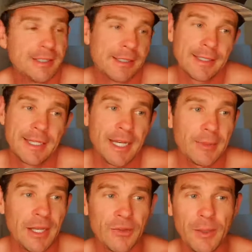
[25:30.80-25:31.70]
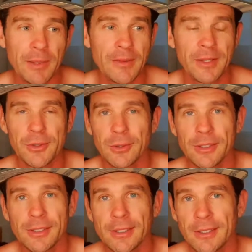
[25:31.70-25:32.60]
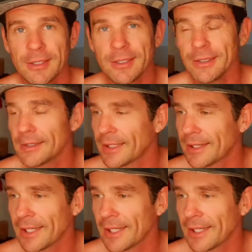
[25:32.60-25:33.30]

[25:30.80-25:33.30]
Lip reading: Okay, man, there's people out there who are, you know,